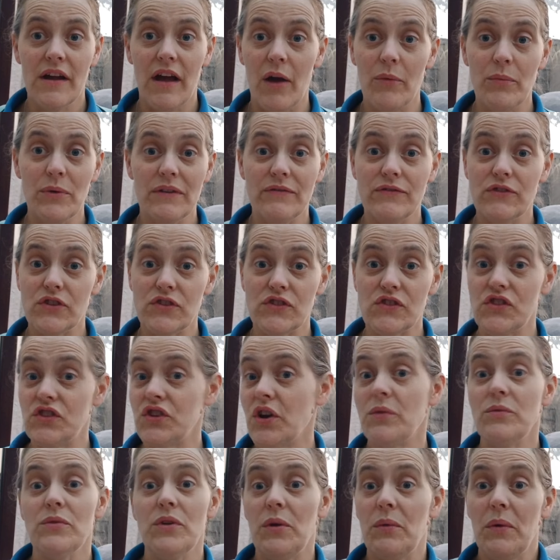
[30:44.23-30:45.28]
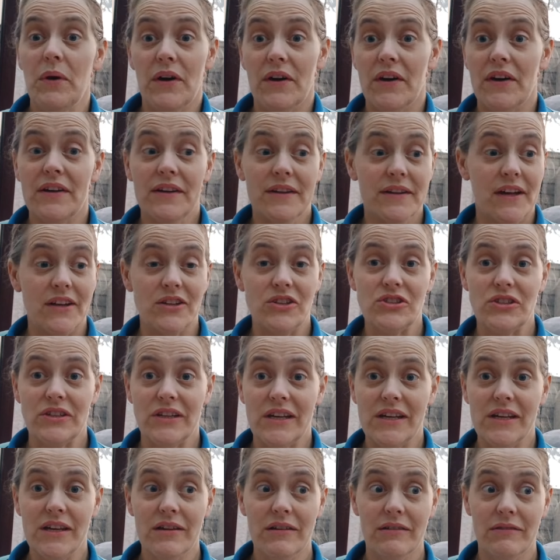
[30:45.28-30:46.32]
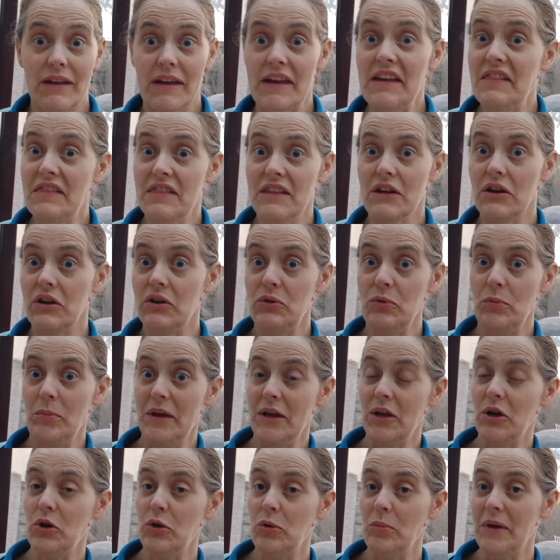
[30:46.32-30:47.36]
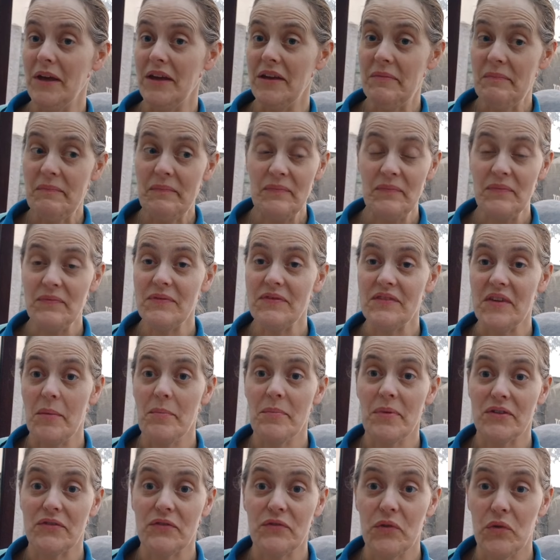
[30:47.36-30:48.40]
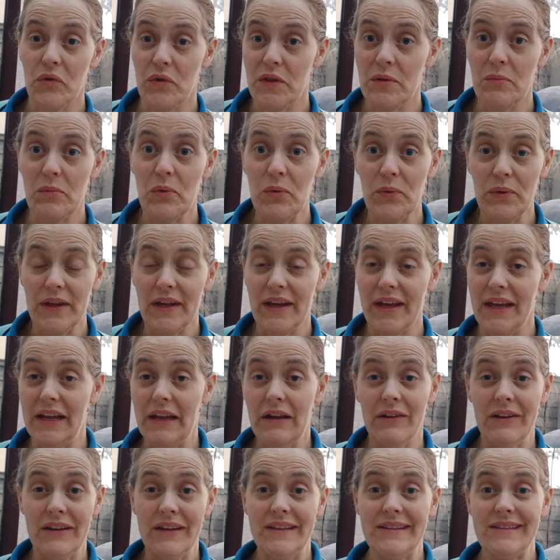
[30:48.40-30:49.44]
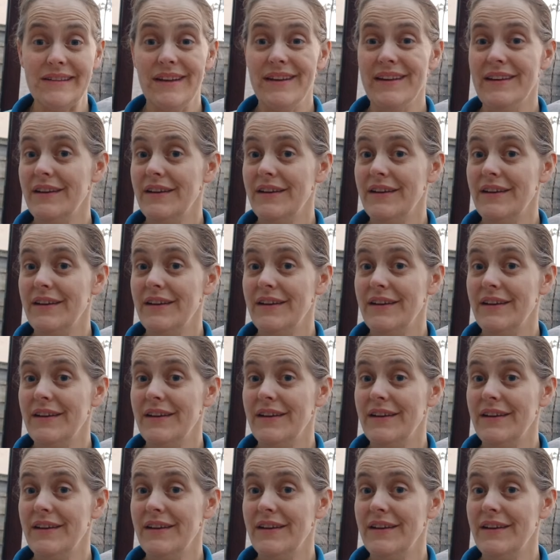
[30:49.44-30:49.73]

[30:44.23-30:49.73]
will have just shown you her actually in the gloomy 4:10 in the morning light.